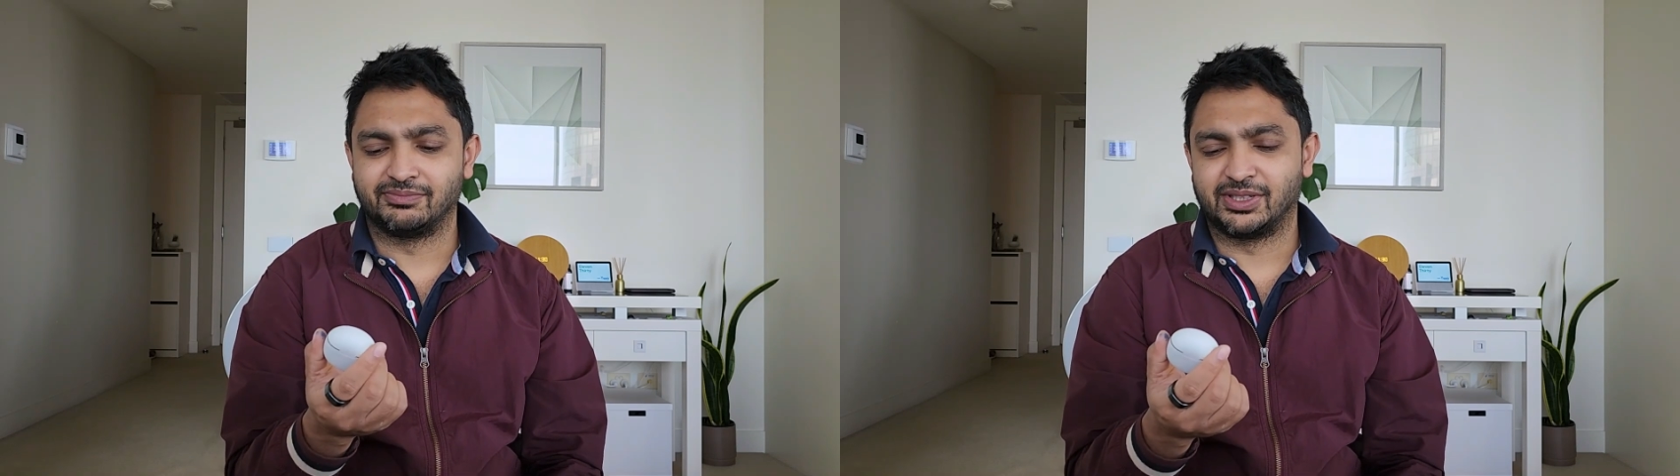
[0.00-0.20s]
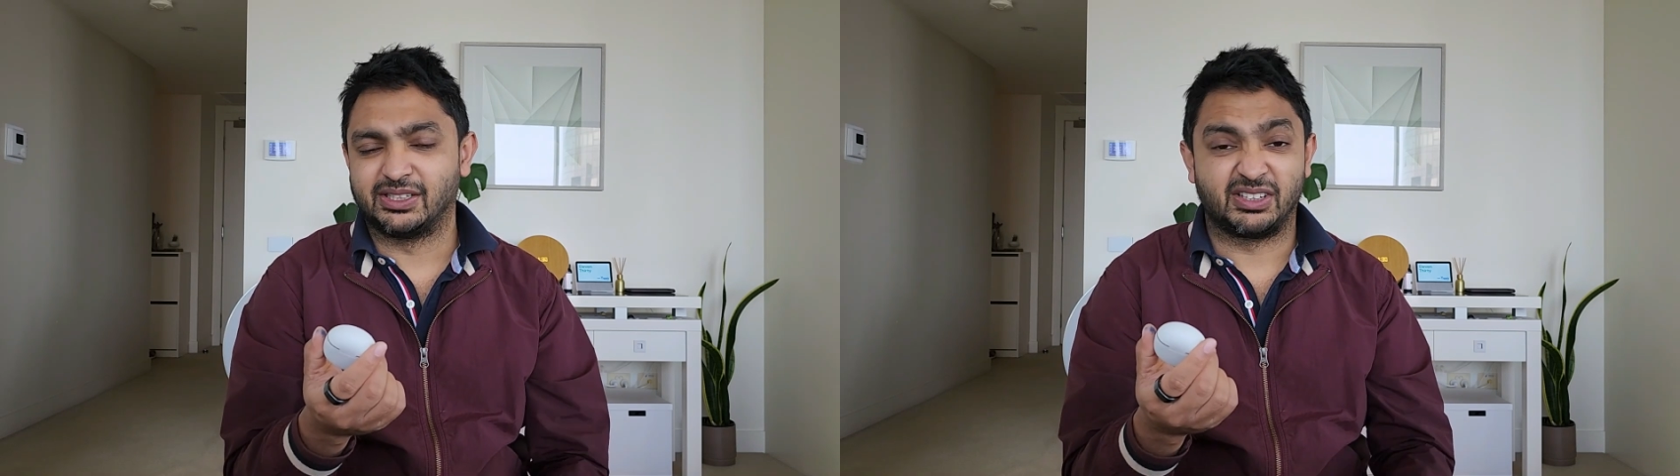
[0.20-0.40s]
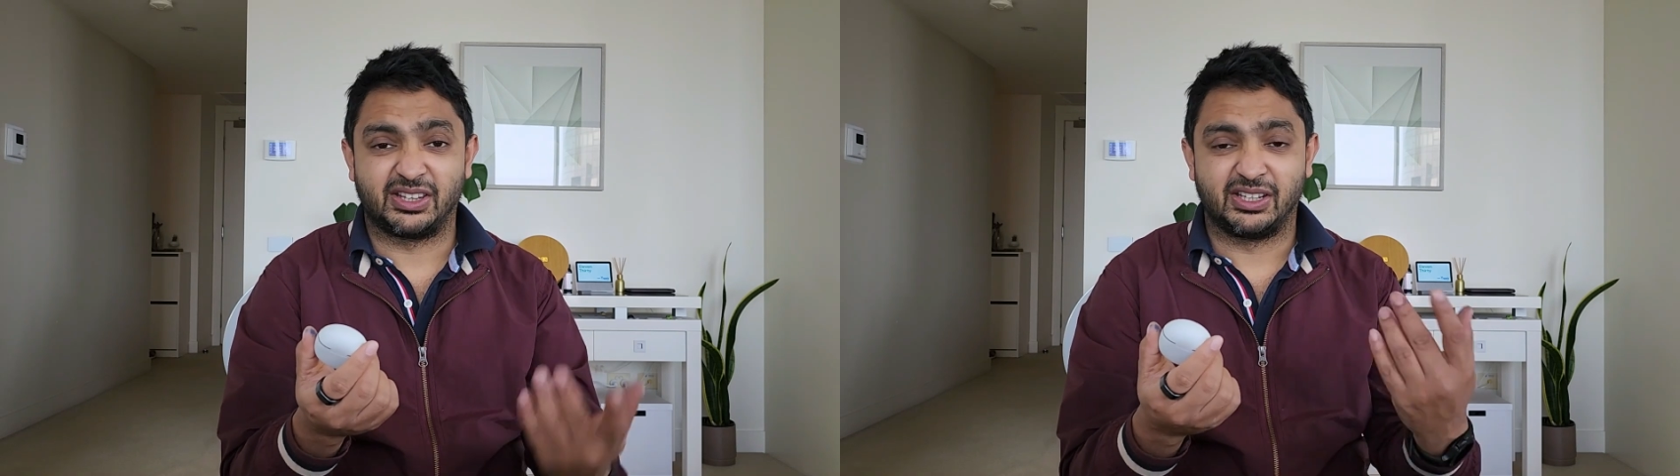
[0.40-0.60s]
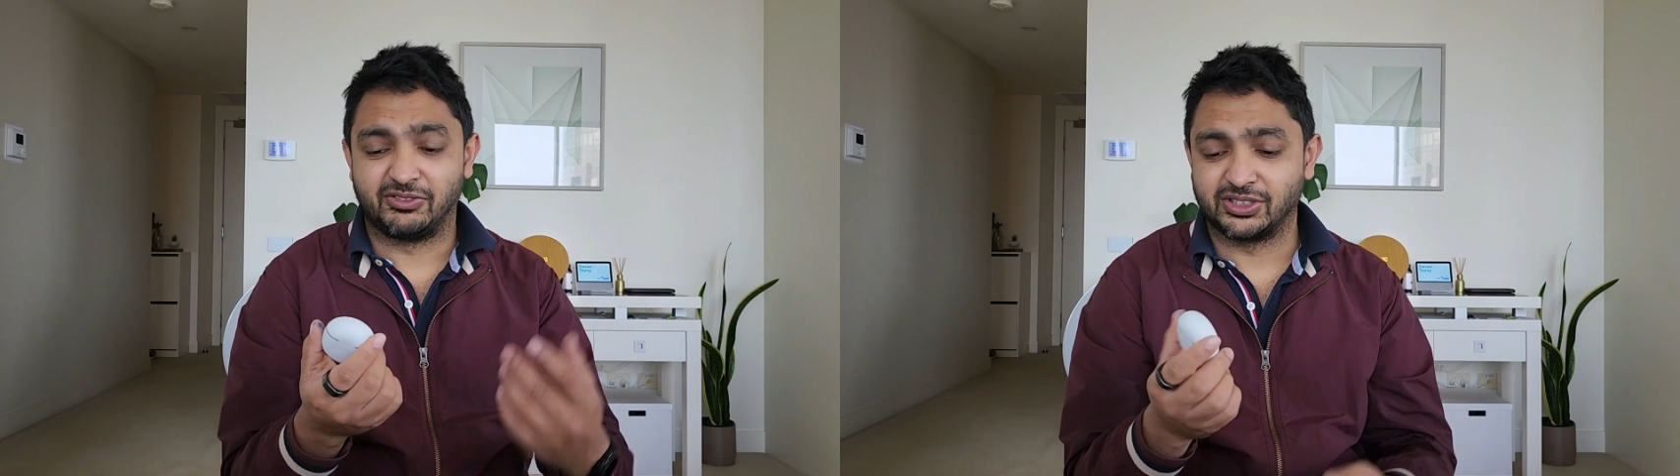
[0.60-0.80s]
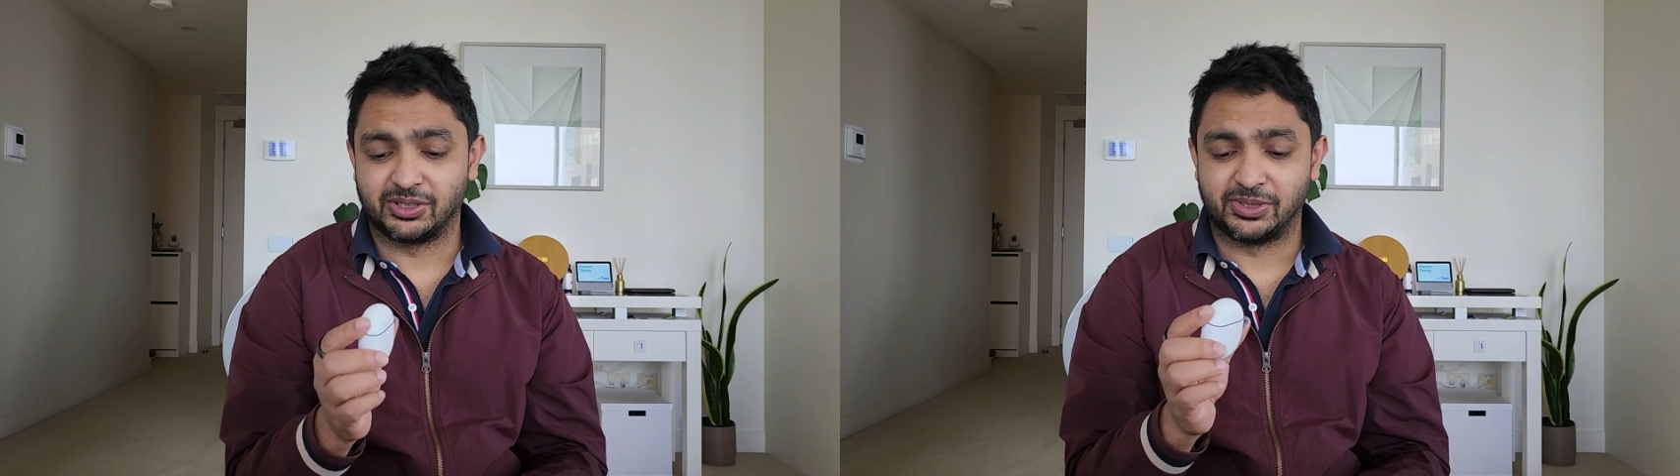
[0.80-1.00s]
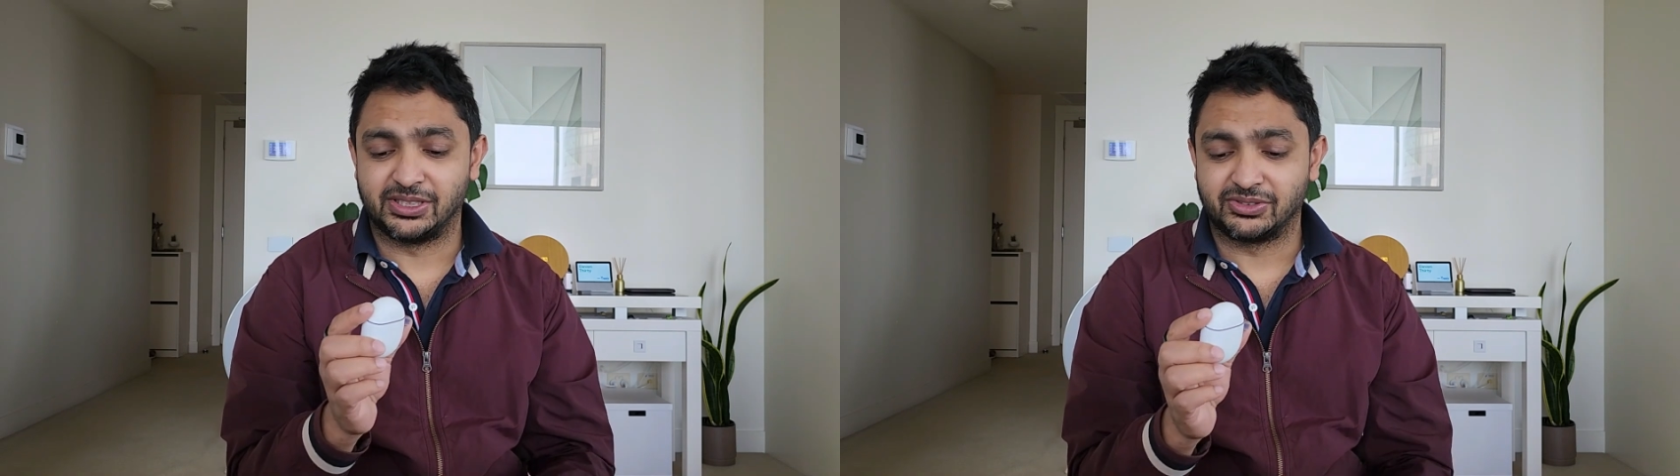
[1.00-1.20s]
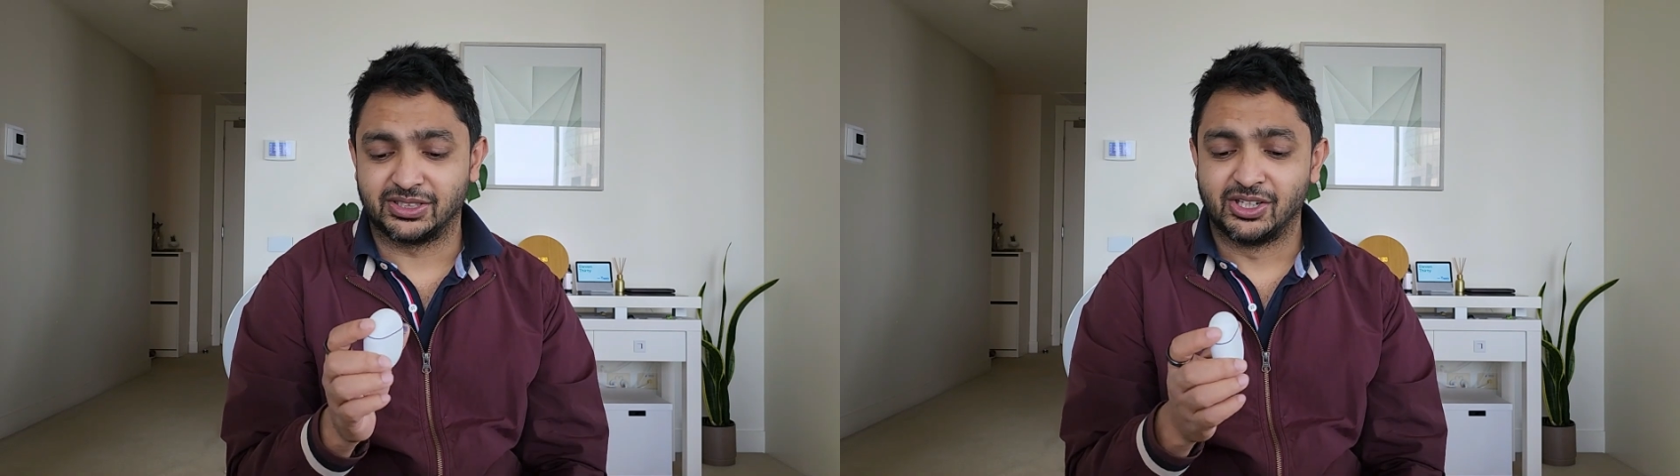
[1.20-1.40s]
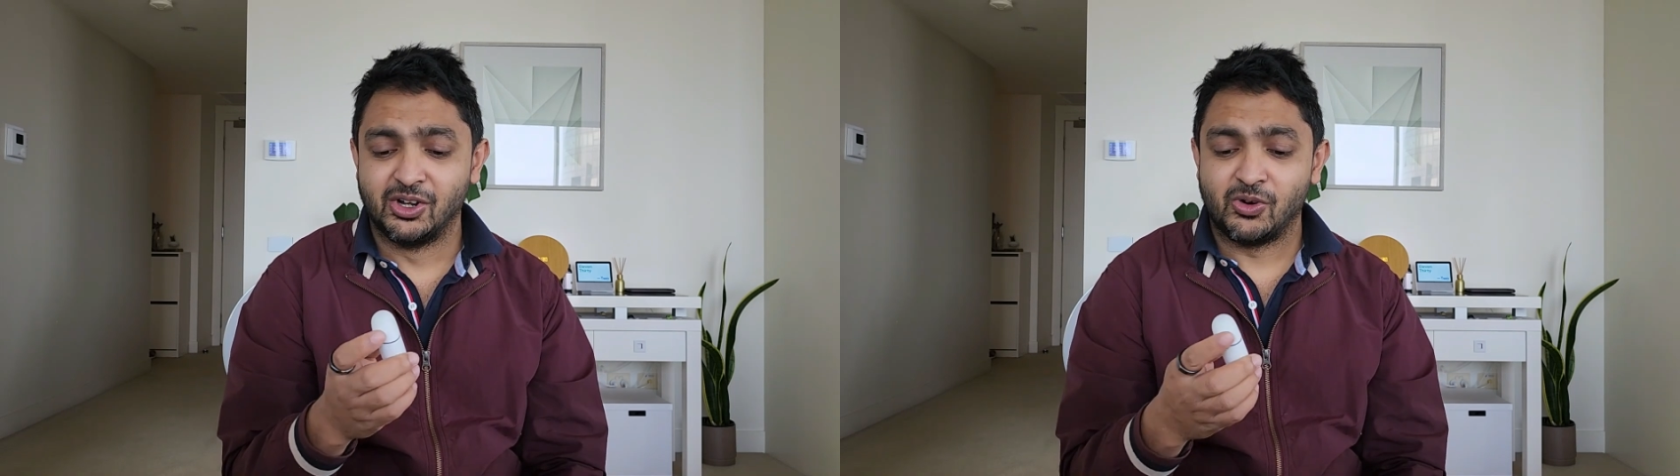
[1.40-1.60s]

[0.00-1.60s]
but I think everyone's going to be different.